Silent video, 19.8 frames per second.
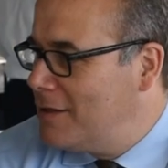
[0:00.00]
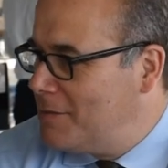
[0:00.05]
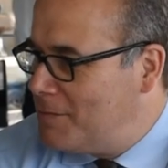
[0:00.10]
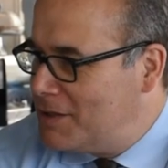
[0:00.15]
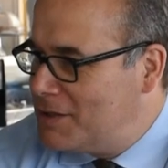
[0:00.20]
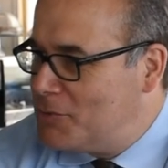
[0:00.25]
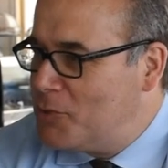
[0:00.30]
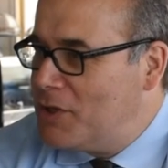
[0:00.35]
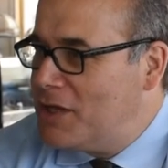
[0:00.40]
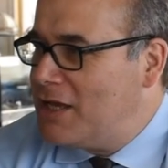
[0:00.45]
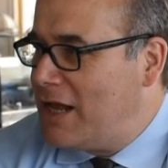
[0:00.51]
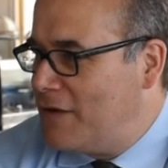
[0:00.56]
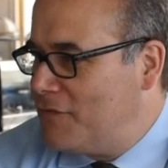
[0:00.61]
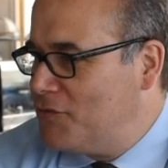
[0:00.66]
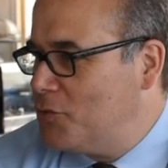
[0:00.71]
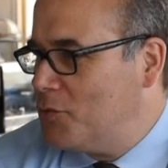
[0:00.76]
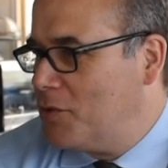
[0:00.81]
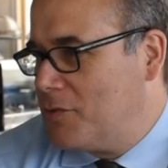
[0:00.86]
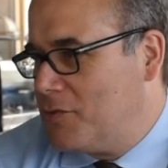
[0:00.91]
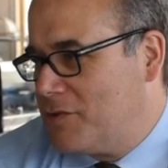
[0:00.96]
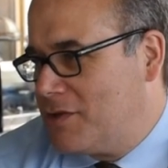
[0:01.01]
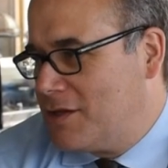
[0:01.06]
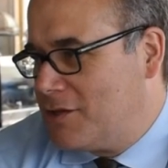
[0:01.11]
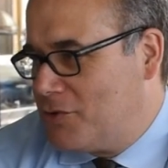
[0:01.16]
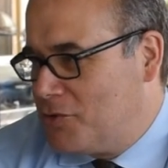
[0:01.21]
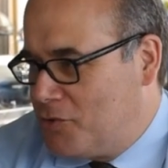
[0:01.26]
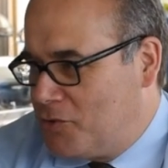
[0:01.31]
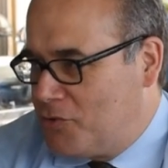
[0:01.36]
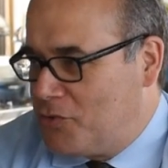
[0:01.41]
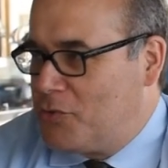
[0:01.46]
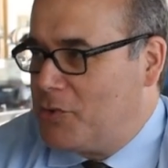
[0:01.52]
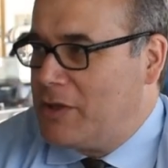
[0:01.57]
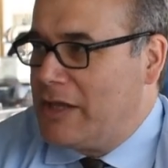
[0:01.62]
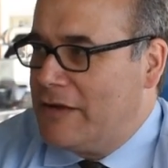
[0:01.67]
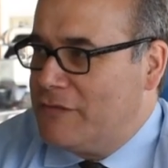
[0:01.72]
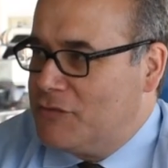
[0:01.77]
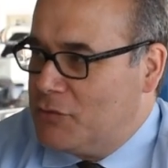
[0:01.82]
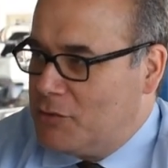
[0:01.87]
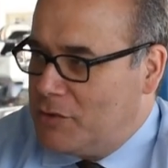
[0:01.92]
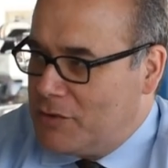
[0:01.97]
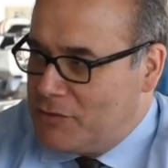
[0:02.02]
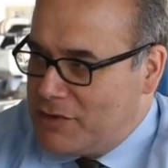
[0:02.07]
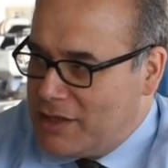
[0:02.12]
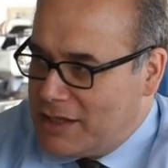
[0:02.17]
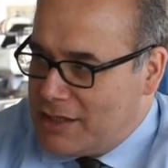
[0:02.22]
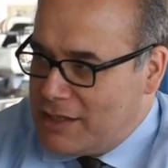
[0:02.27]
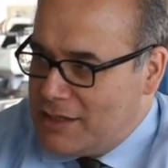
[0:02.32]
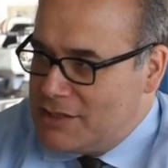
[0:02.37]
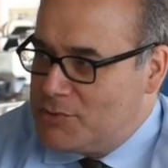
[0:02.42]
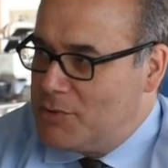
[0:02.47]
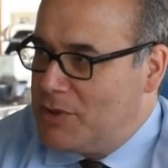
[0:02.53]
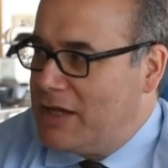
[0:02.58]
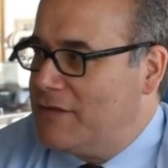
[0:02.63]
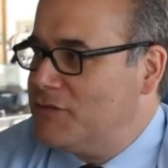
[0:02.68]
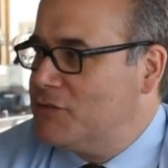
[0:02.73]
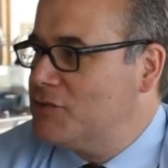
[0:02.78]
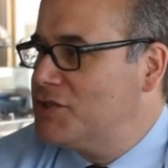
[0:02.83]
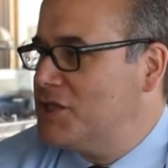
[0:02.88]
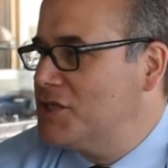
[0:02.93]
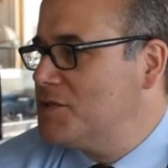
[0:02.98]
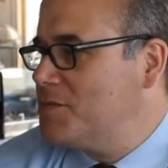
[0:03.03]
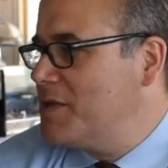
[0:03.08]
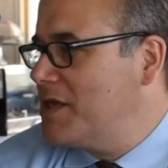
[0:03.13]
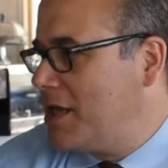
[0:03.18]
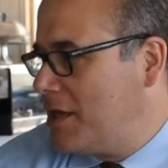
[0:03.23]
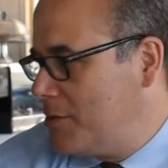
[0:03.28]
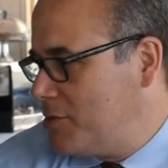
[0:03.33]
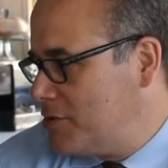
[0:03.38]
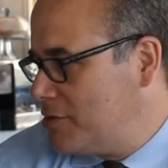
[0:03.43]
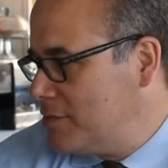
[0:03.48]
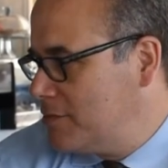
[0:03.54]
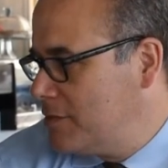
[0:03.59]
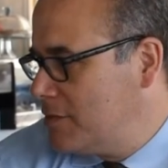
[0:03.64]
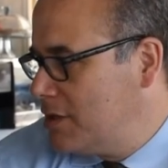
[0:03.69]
but we have to work with the youth, we have to work with the kids, we have to change behavior.